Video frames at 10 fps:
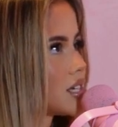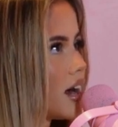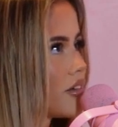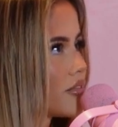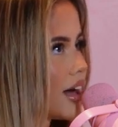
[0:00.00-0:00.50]
to
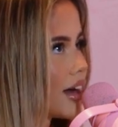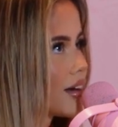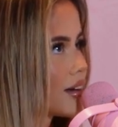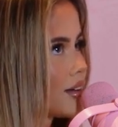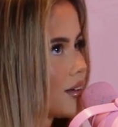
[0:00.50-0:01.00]
have,
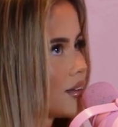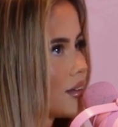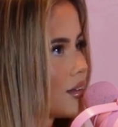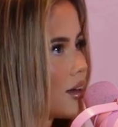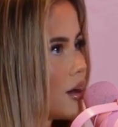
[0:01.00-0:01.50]
like,
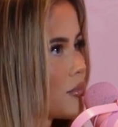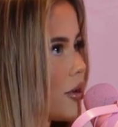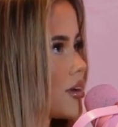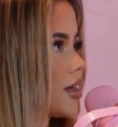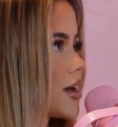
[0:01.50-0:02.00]

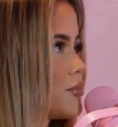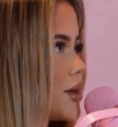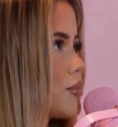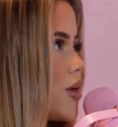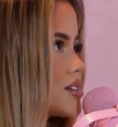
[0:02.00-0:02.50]
a
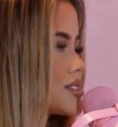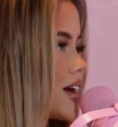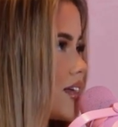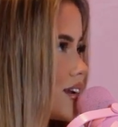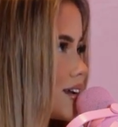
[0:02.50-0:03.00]
big
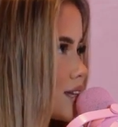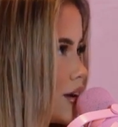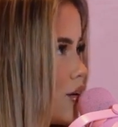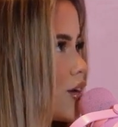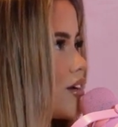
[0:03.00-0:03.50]
personality because I
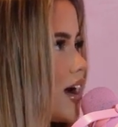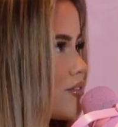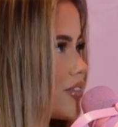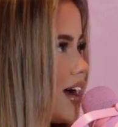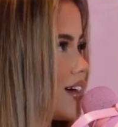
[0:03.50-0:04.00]
know I don't
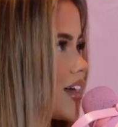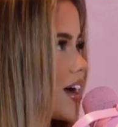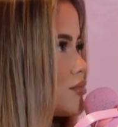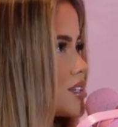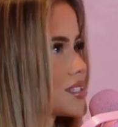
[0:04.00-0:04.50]
have that. Like,
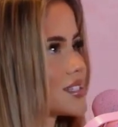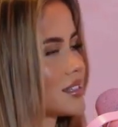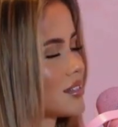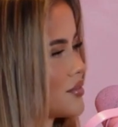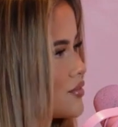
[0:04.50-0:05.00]
I'm just,
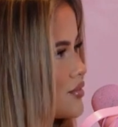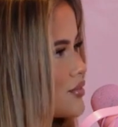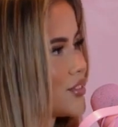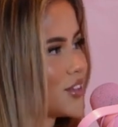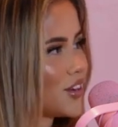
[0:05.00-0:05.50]

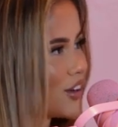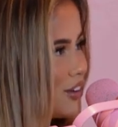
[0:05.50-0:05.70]
you know.